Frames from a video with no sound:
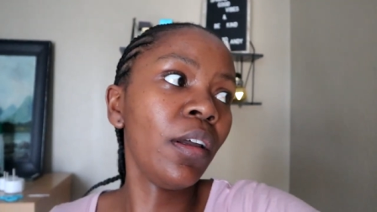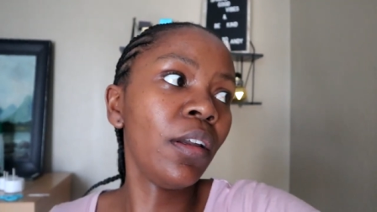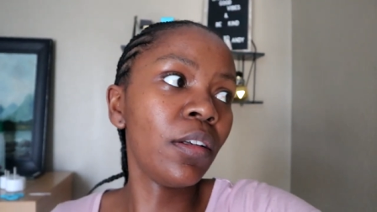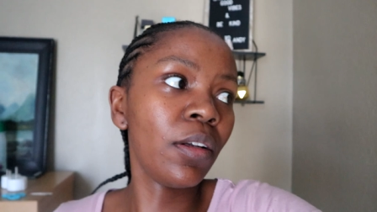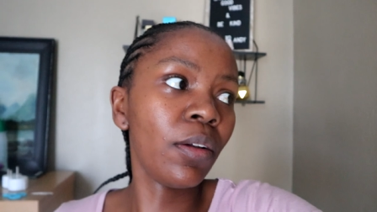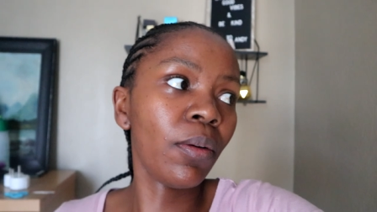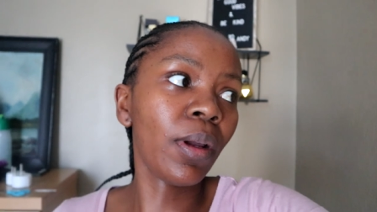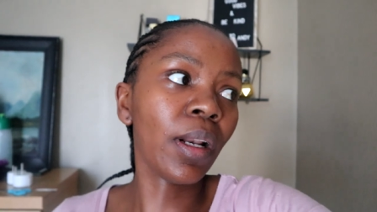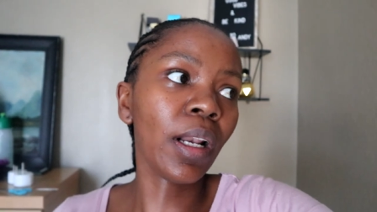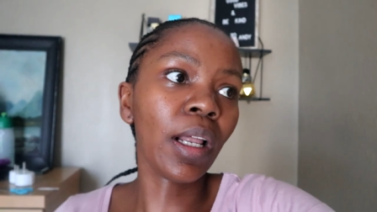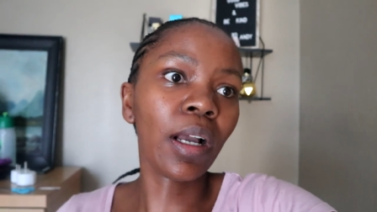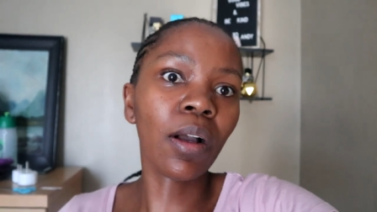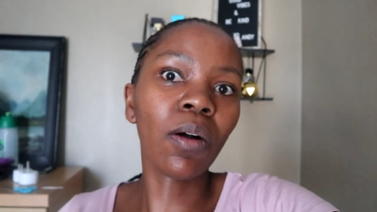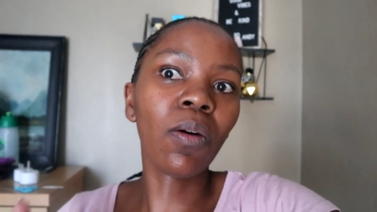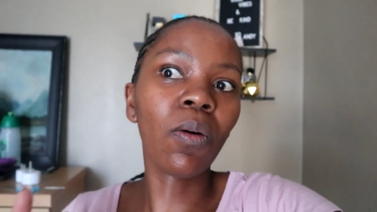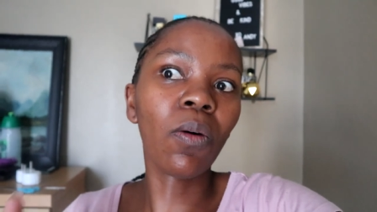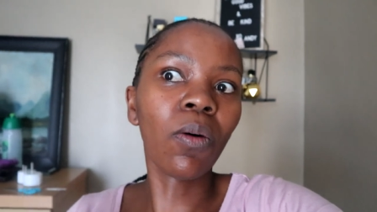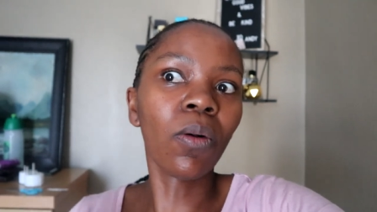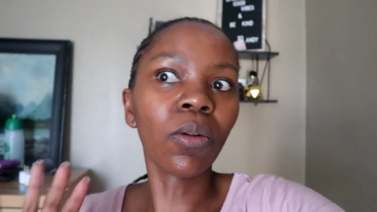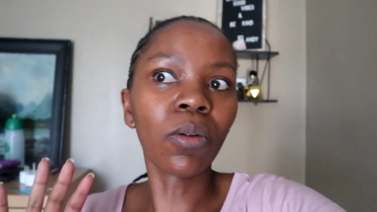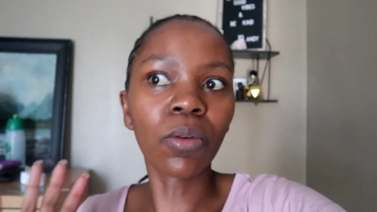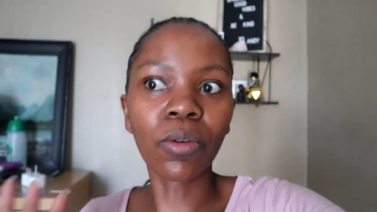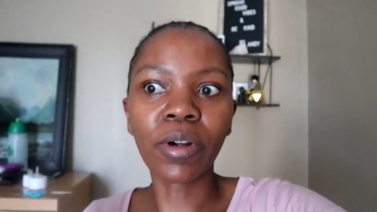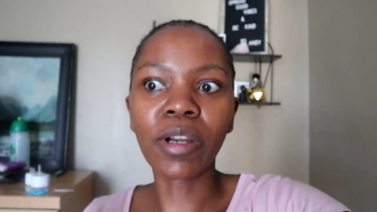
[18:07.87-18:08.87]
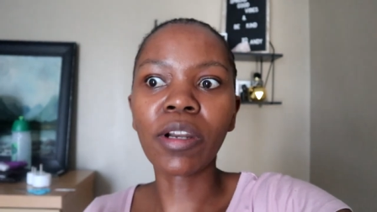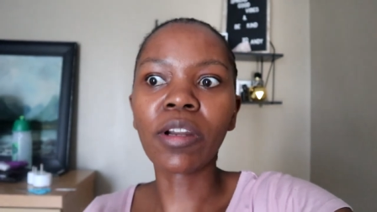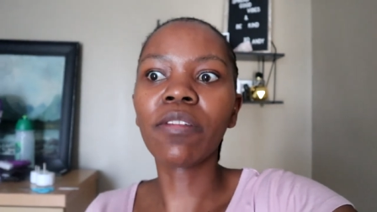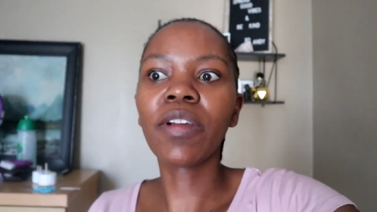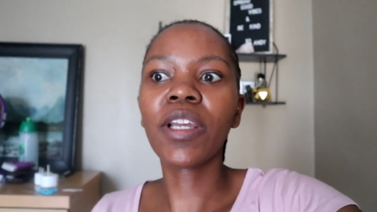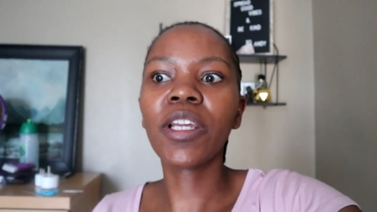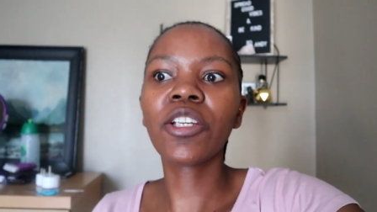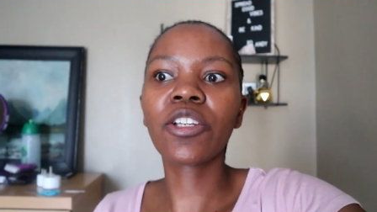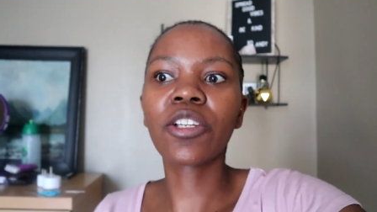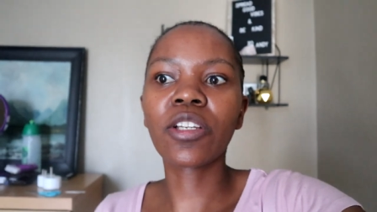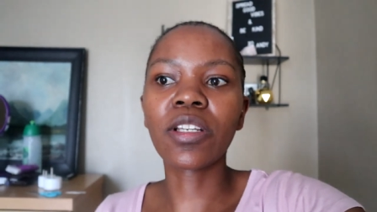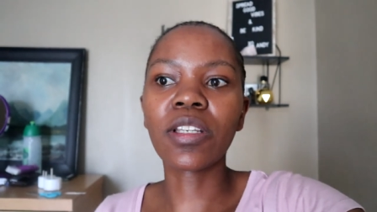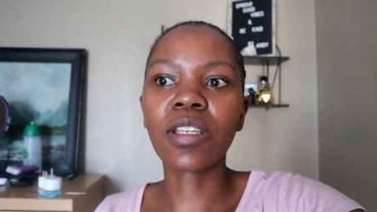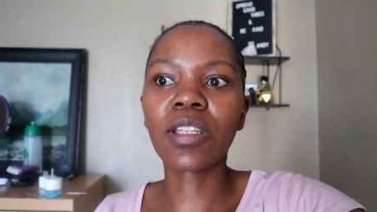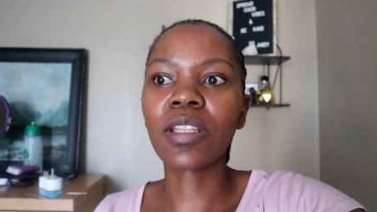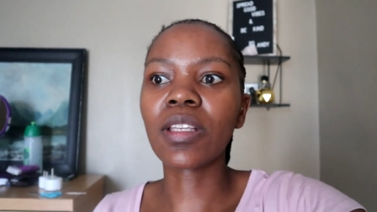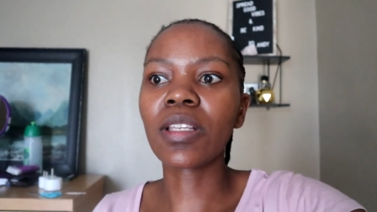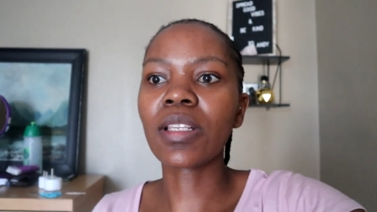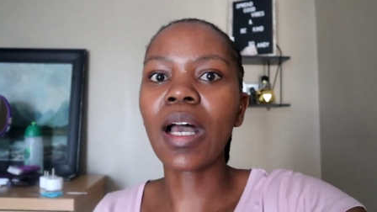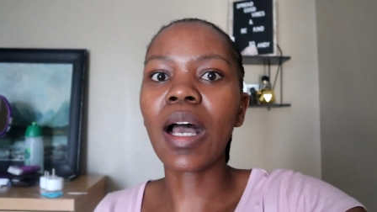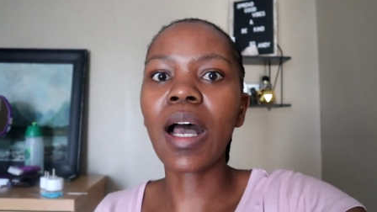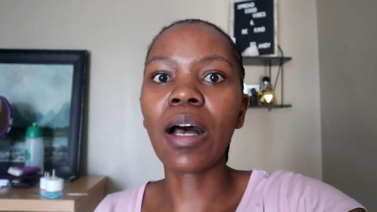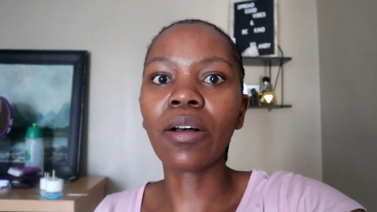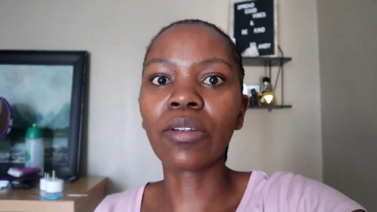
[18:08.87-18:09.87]
doing like a whole renovation to
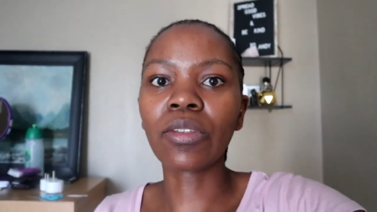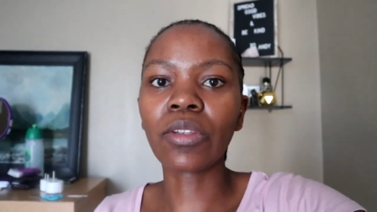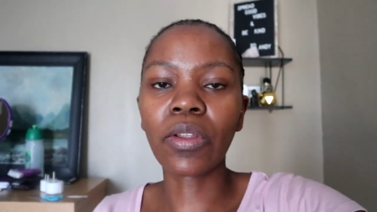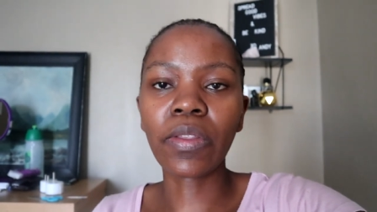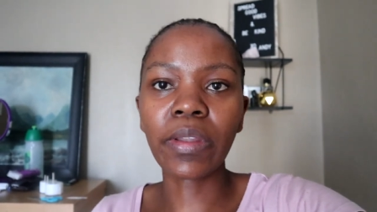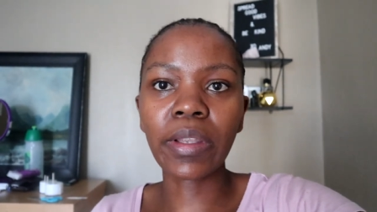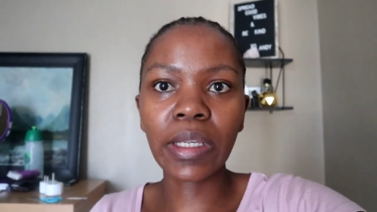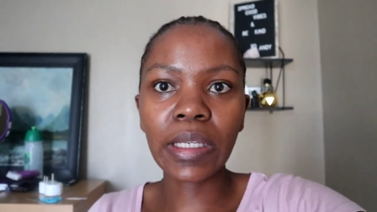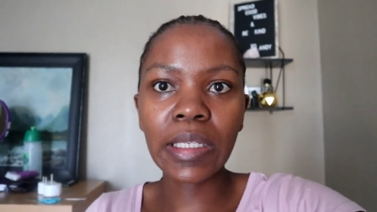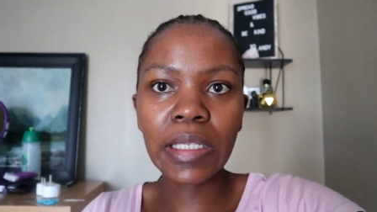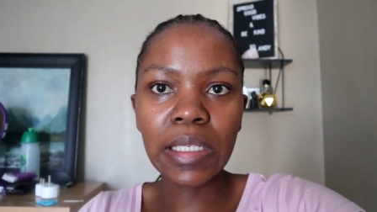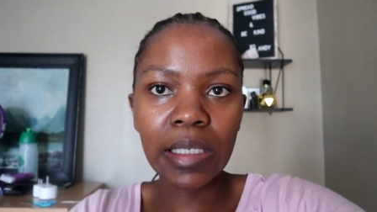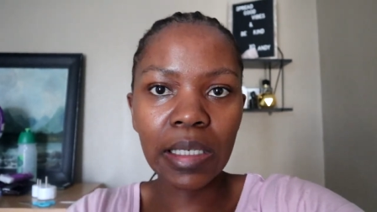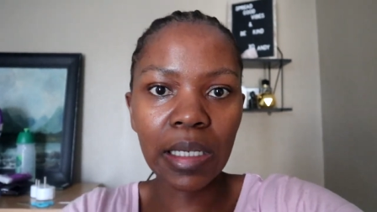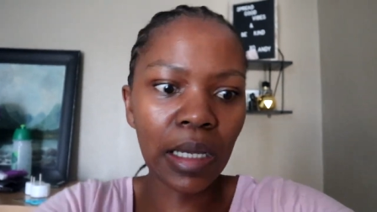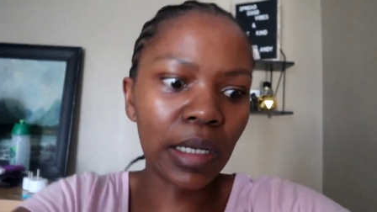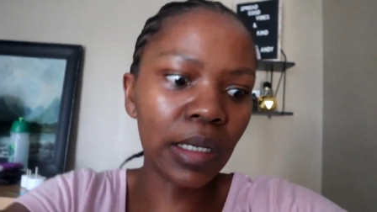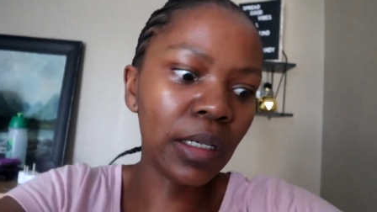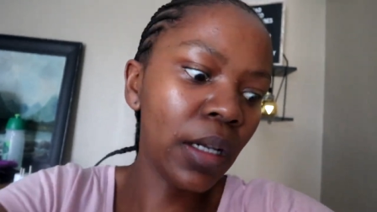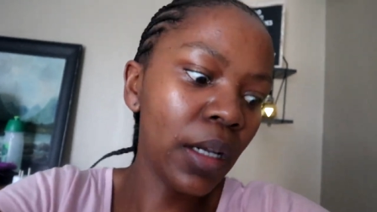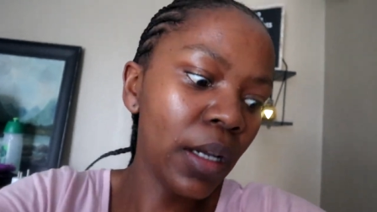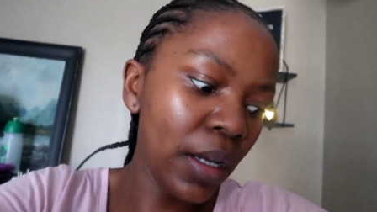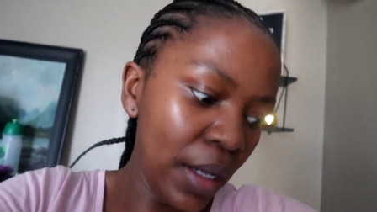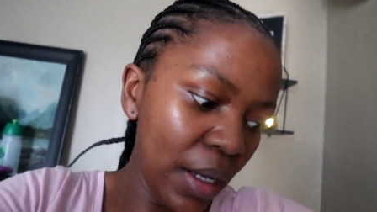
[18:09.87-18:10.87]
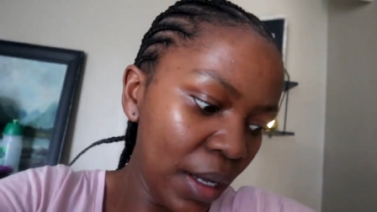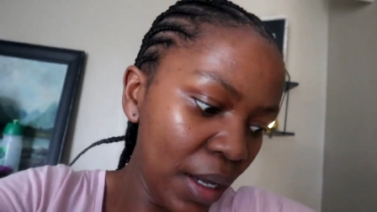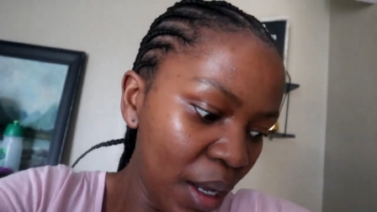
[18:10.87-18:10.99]
this house on the inside.